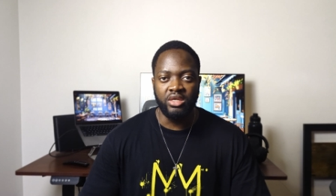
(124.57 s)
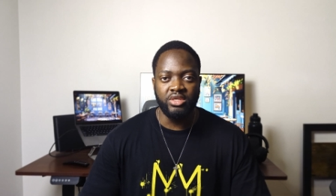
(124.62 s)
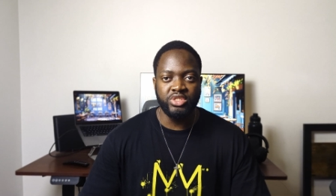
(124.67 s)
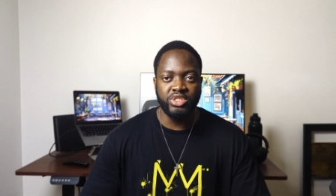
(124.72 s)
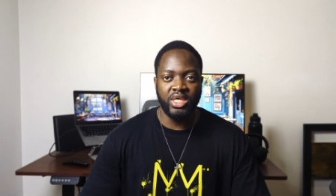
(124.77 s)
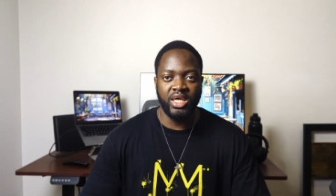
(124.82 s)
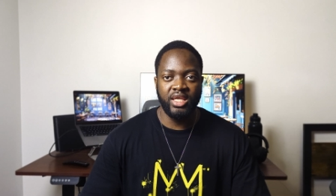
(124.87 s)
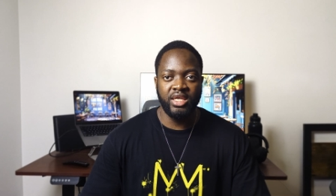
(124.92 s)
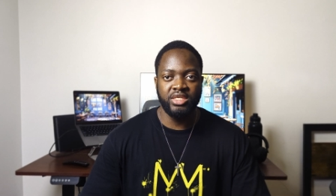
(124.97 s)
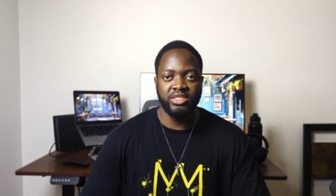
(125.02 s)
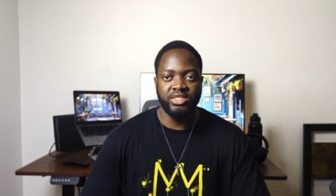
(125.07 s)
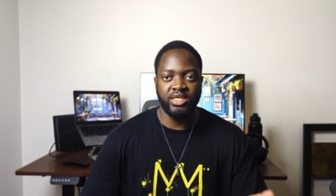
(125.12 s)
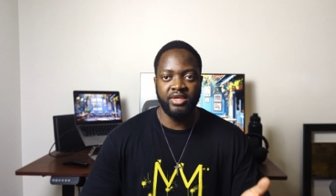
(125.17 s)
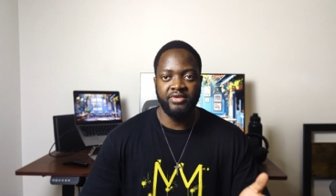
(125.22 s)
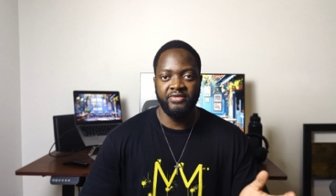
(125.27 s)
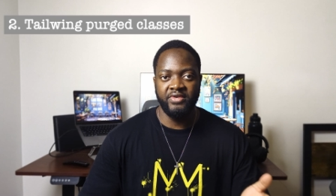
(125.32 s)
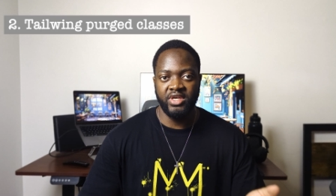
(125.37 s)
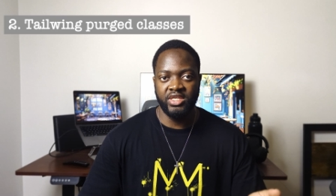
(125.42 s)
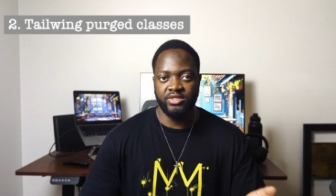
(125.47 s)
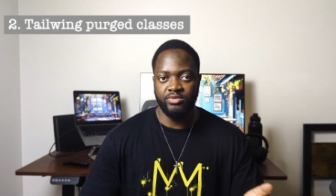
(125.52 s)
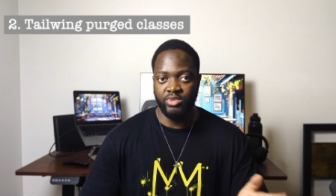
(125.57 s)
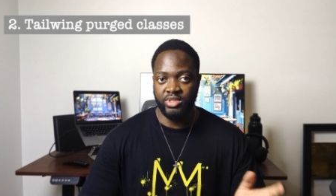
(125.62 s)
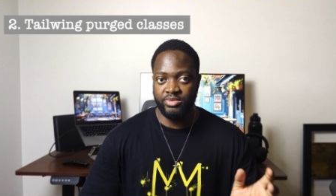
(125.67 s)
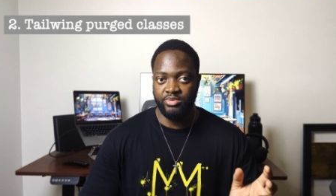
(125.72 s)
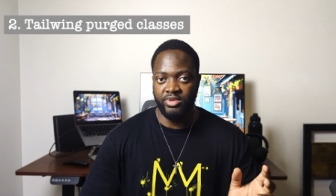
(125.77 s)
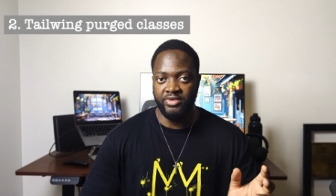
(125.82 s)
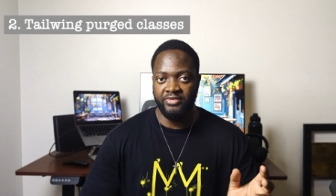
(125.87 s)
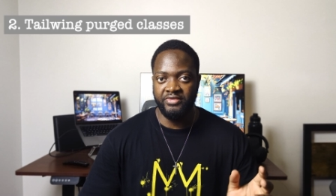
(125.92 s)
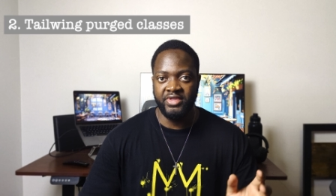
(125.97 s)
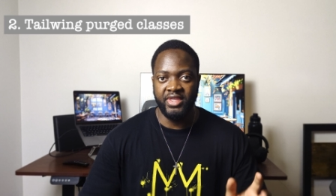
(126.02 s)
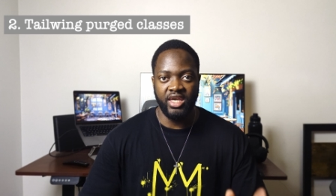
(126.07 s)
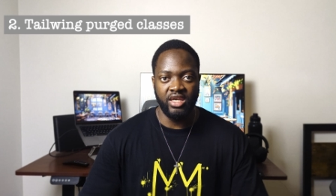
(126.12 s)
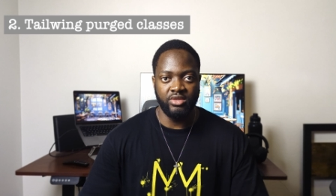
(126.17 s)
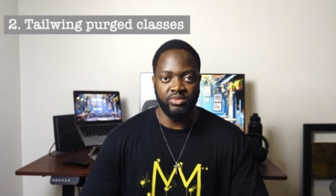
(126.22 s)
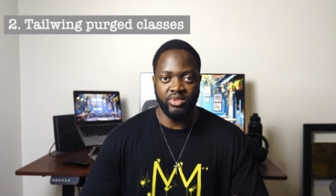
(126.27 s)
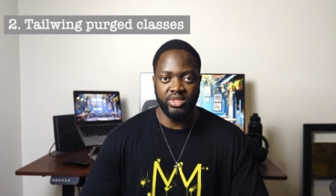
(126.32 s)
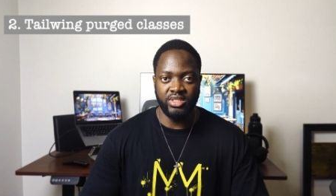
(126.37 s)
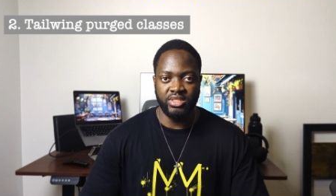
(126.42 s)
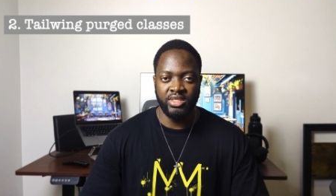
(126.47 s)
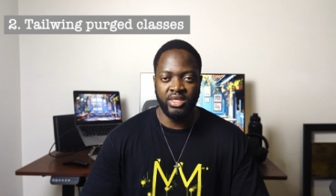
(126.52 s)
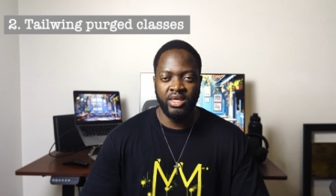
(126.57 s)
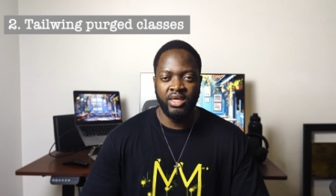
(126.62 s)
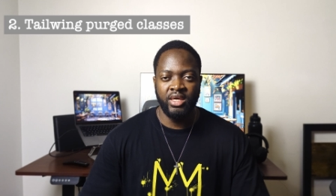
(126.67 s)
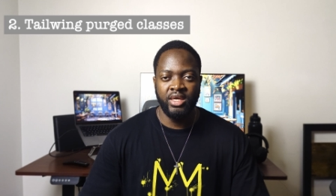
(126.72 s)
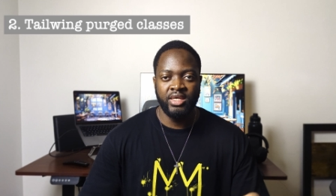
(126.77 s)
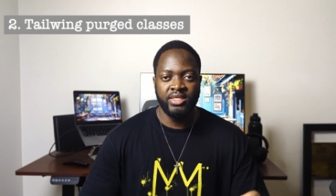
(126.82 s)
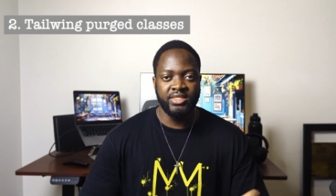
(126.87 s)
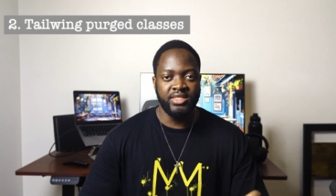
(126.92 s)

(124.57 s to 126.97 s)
challenge I faced was with Tailwind.